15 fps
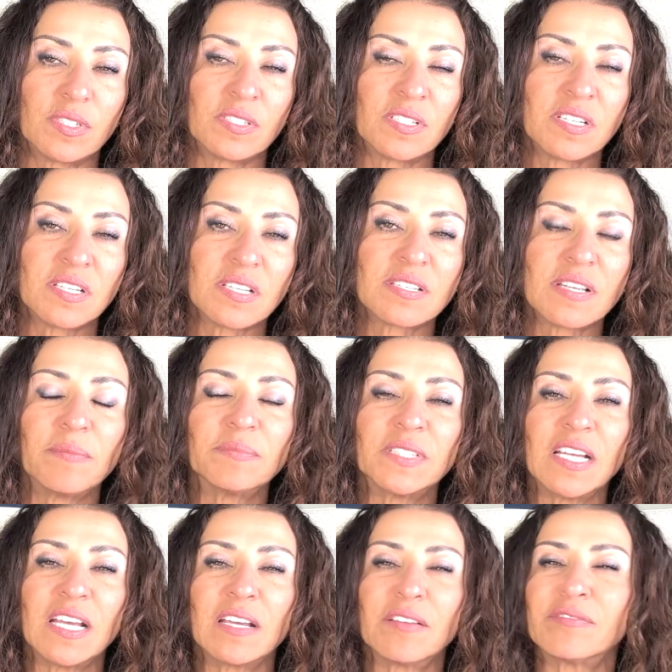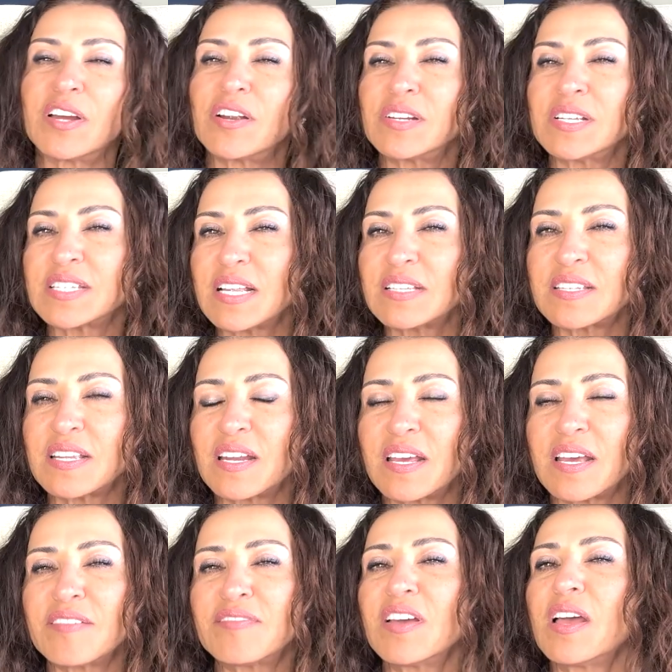this is something very
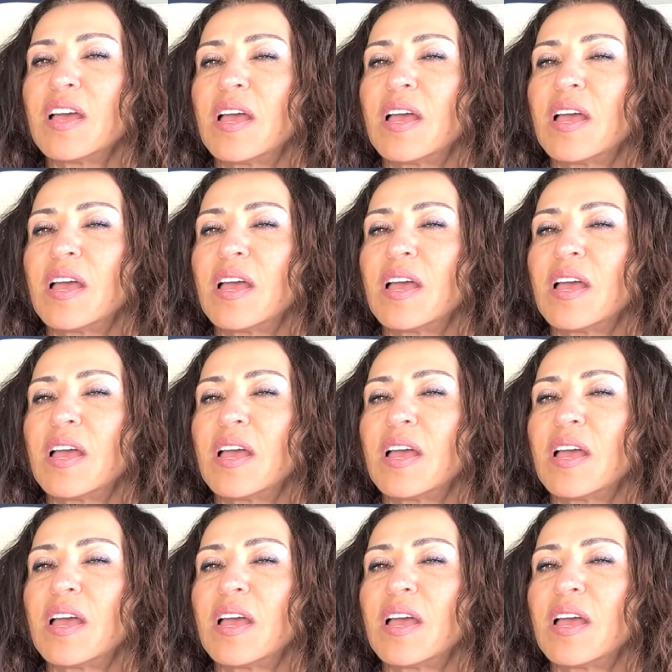sensitive